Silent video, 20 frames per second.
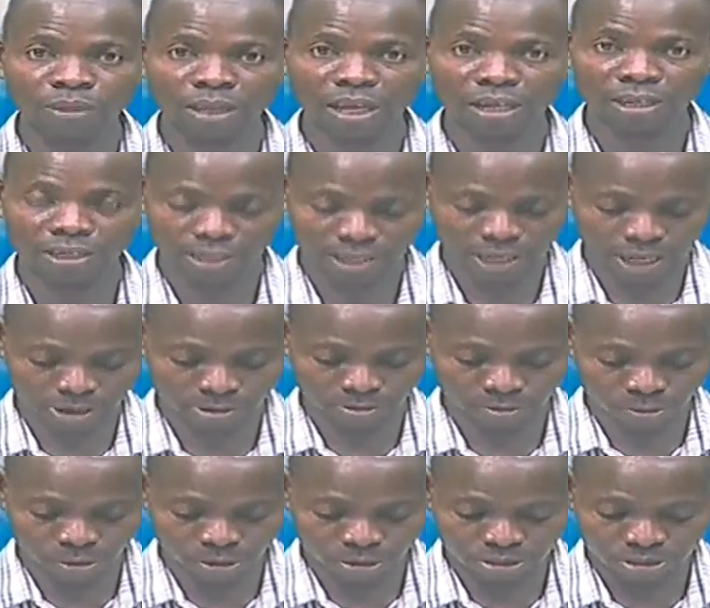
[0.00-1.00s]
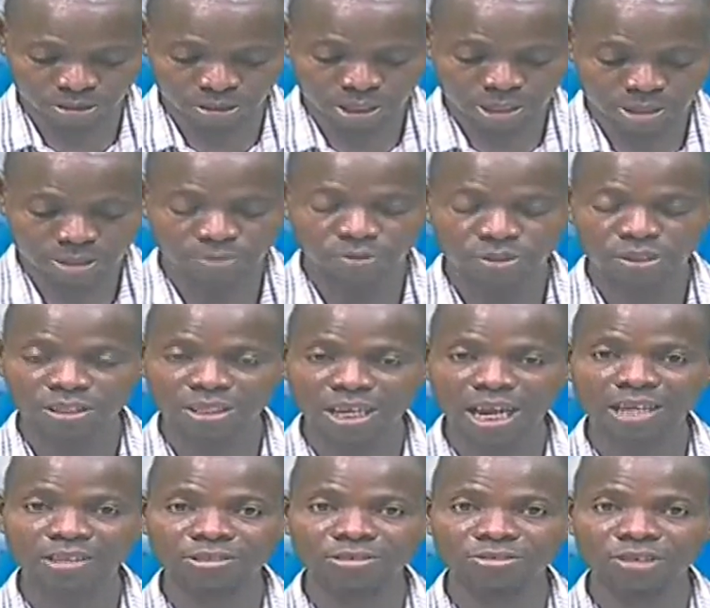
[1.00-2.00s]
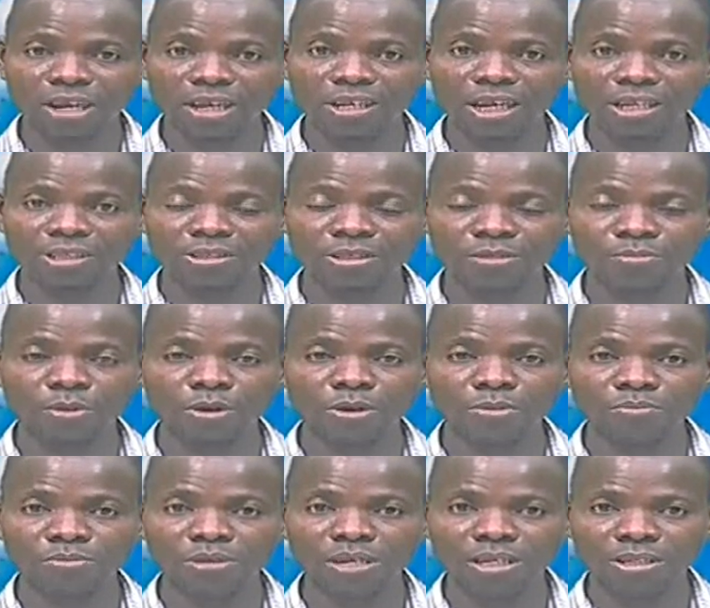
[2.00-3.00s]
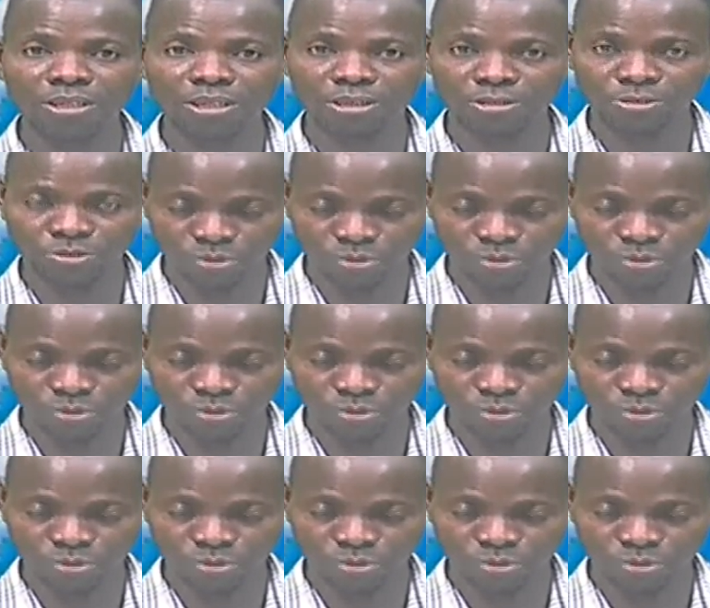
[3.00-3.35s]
and what the giant stride that the boy made,